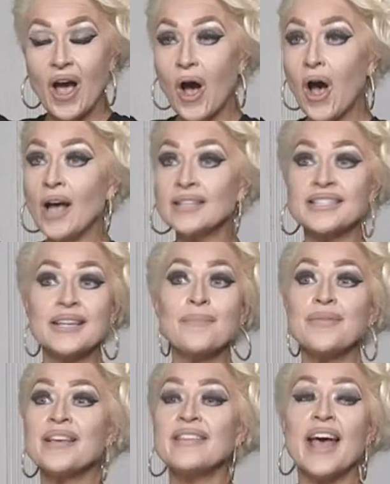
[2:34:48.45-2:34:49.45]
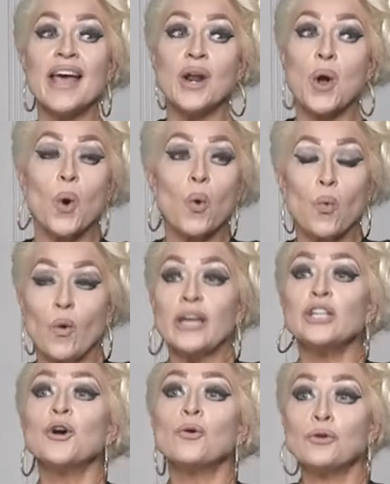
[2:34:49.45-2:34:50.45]
on something that we
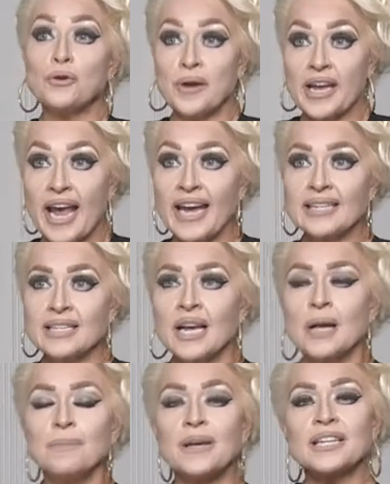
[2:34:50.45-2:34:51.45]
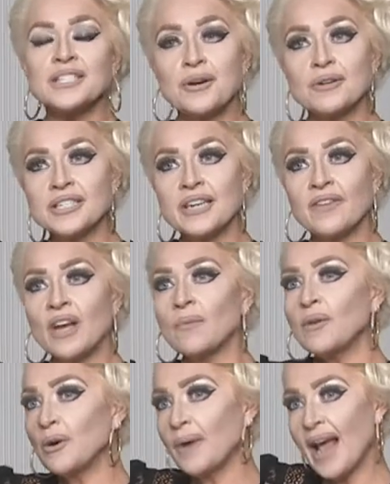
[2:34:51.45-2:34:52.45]
don't create, because here at TVON
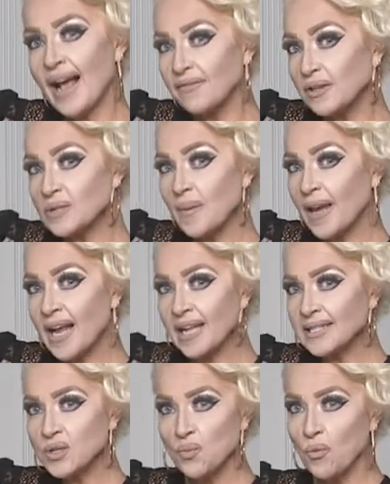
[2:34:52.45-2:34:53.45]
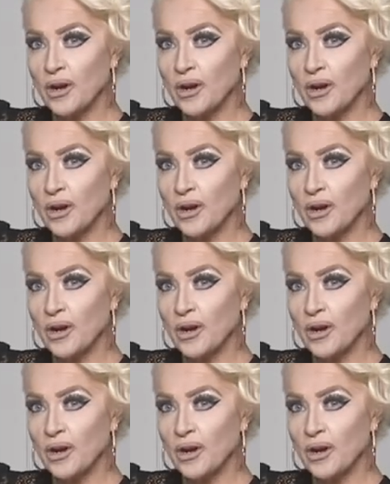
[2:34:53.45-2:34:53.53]
we don't have those baguettes.